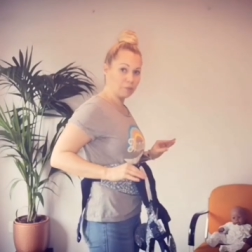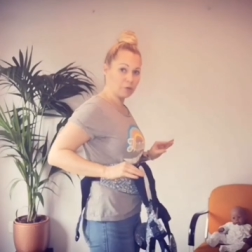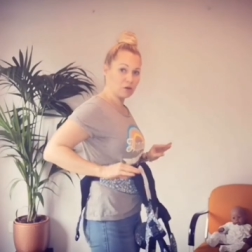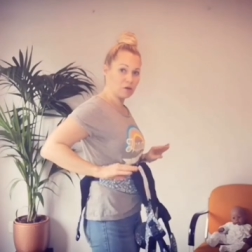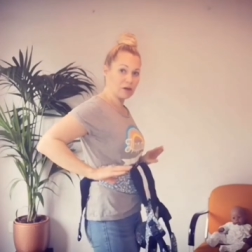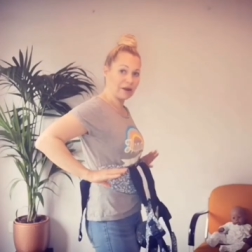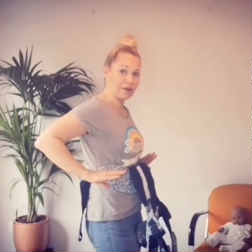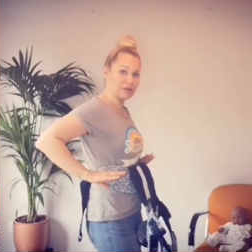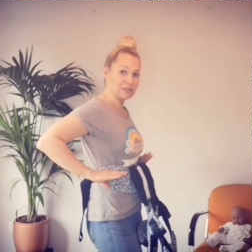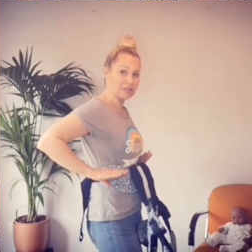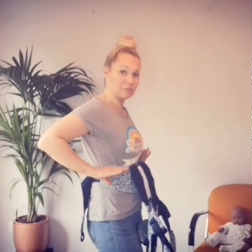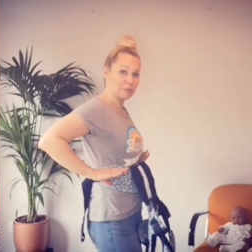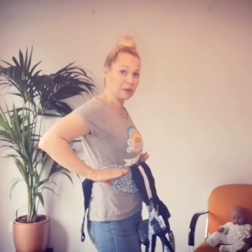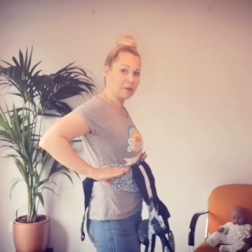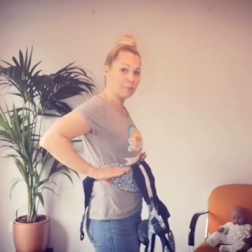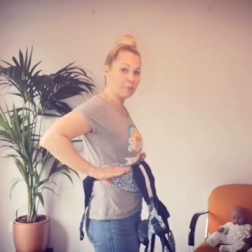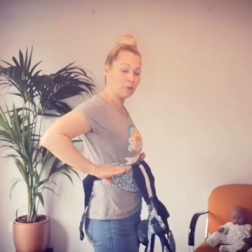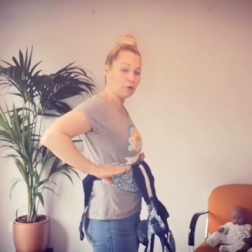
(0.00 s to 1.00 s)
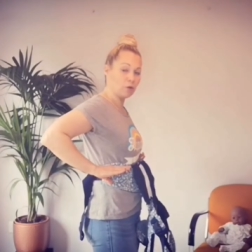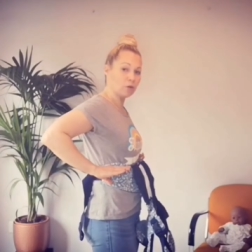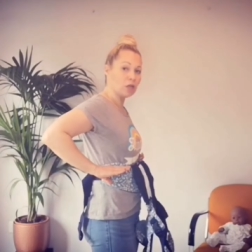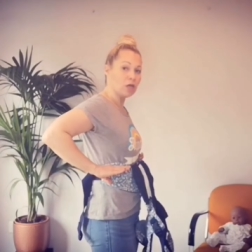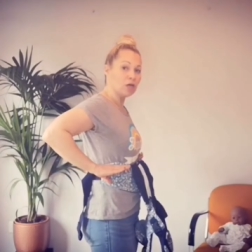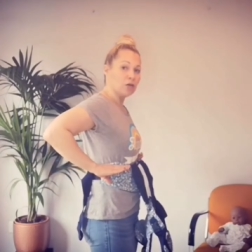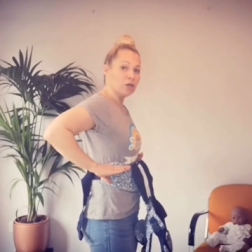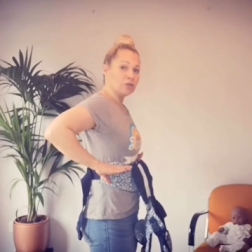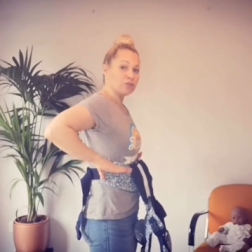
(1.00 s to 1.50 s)
of buckle carriers, is
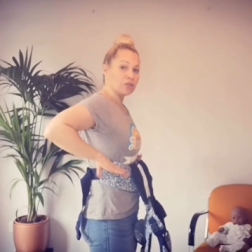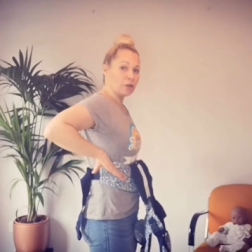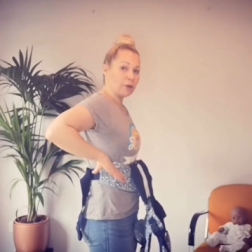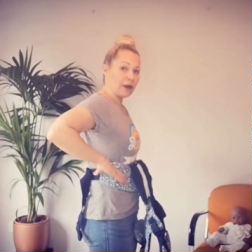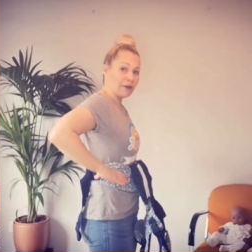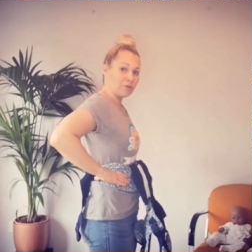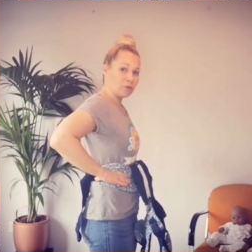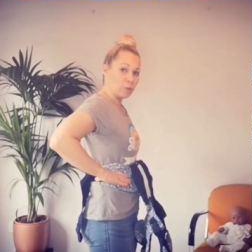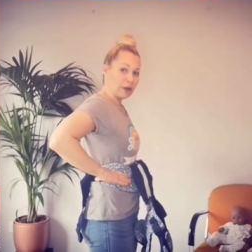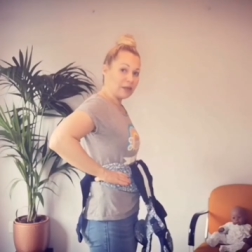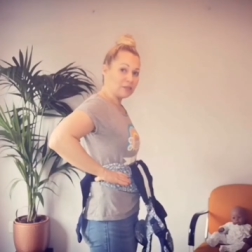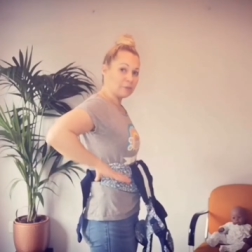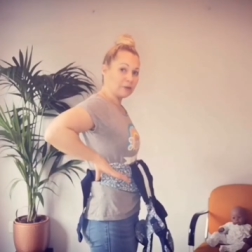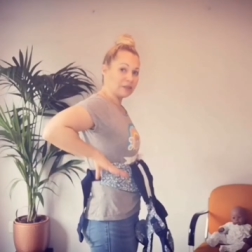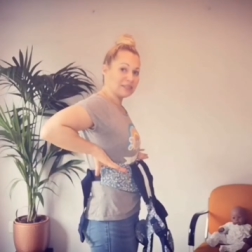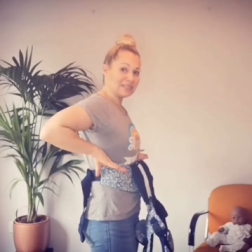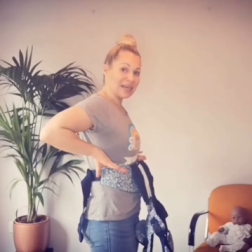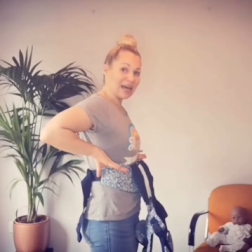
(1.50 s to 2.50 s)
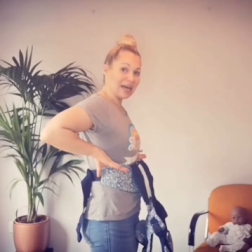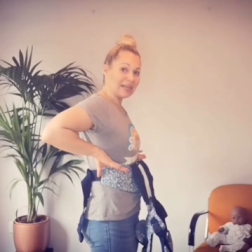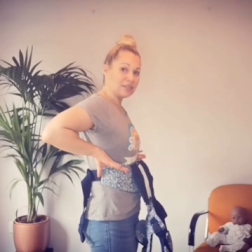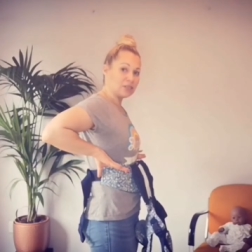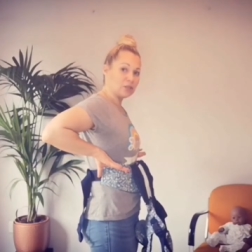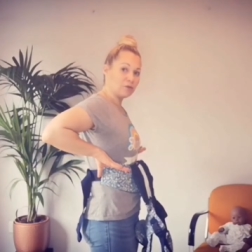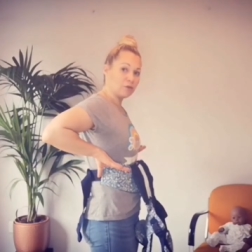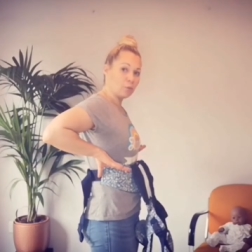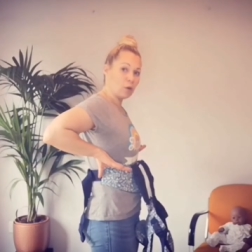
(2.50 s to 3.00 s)
people don't have the waistband
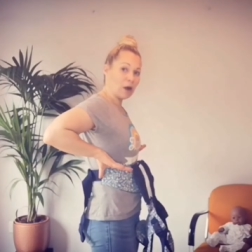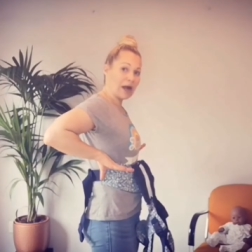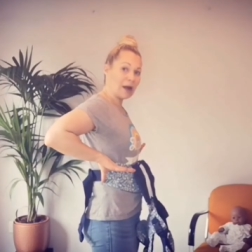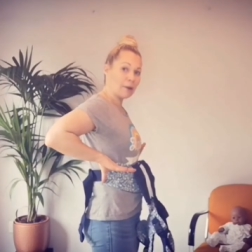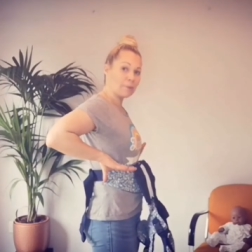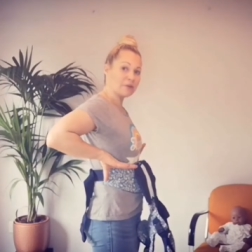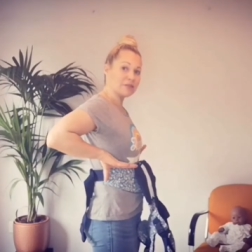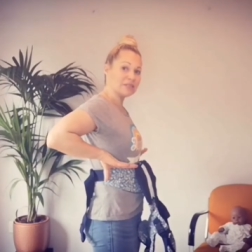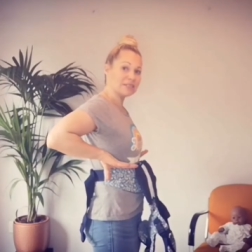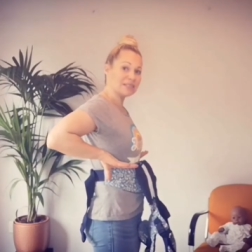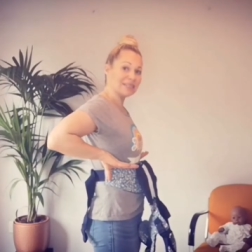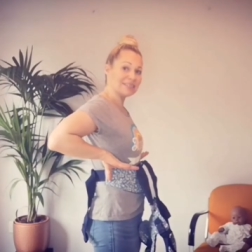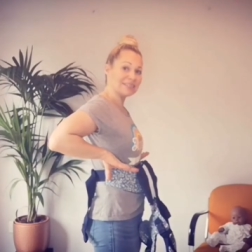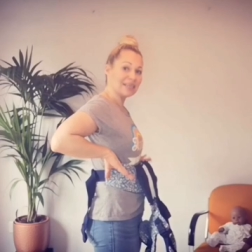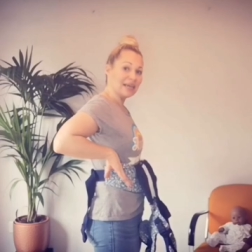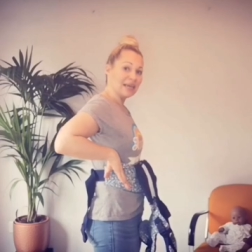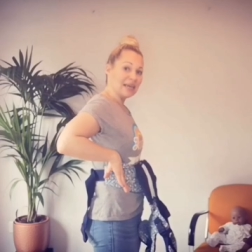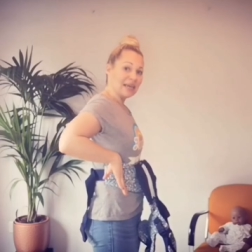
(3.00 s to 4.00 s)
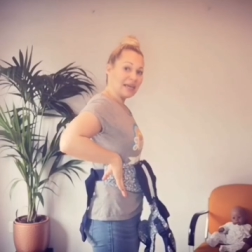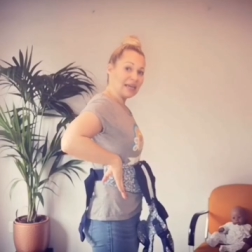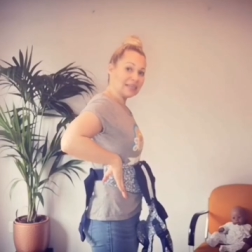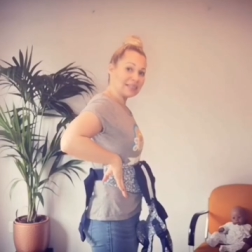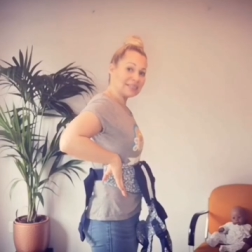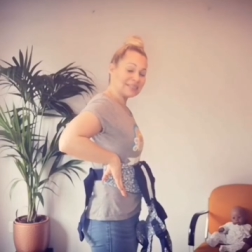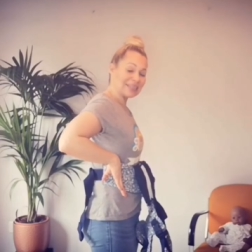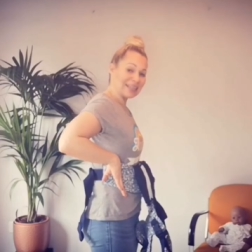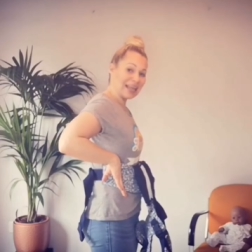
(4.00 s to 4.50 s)
tight enough, and what happens is
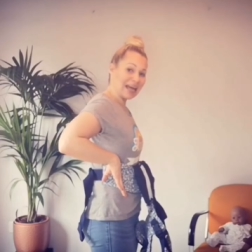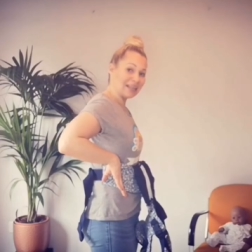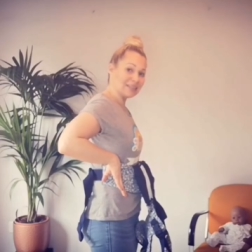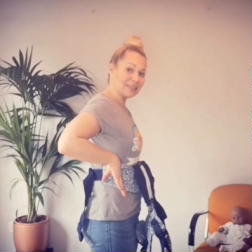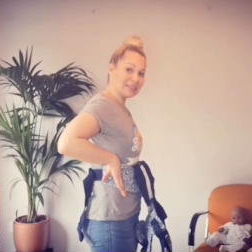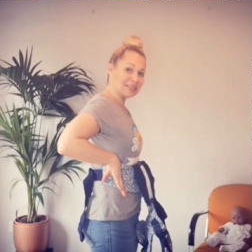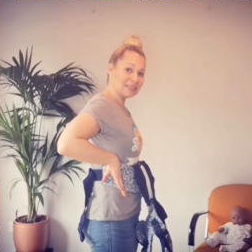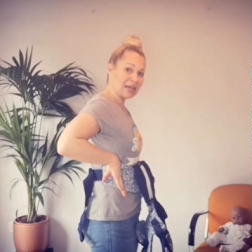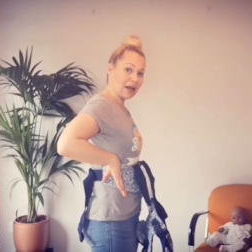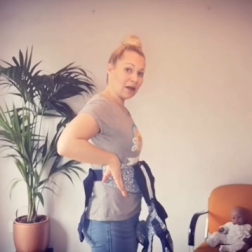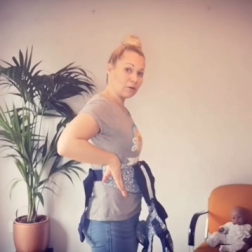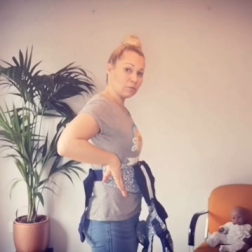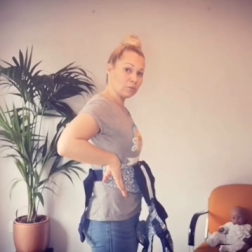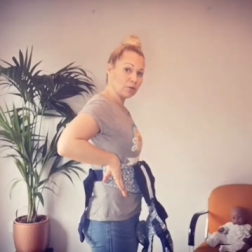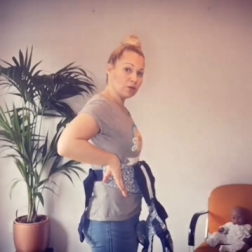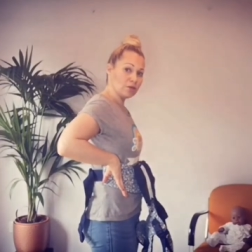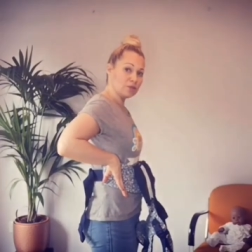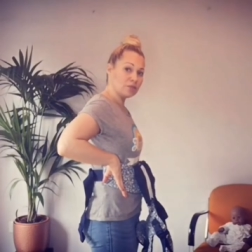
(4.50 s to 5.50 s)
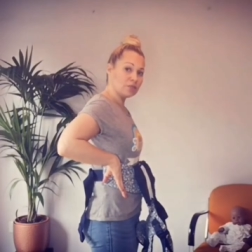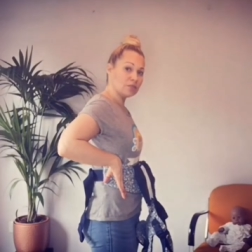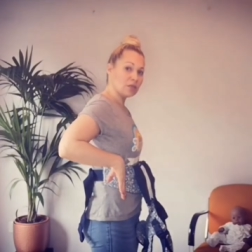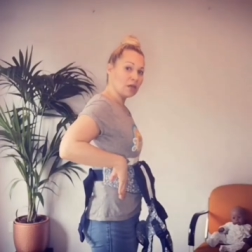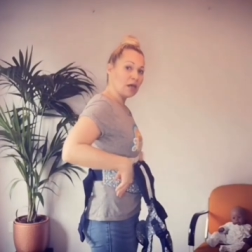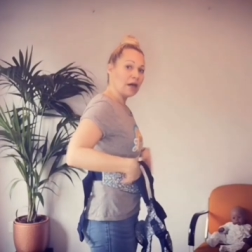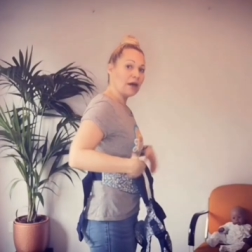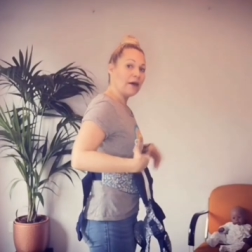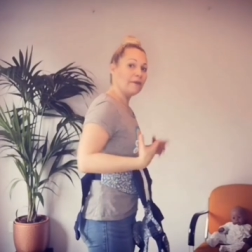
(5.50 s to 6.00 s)
it slants
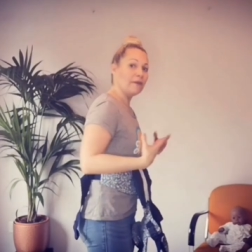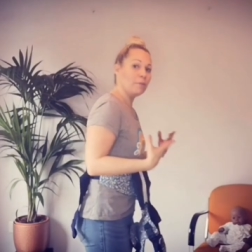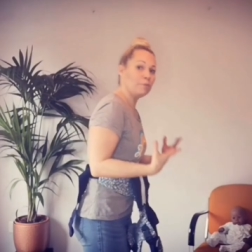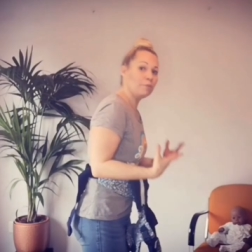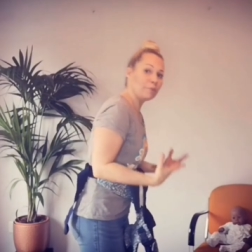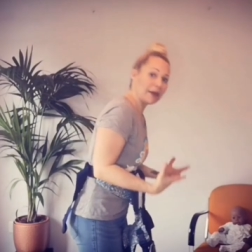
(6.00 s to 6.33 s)
downwards and then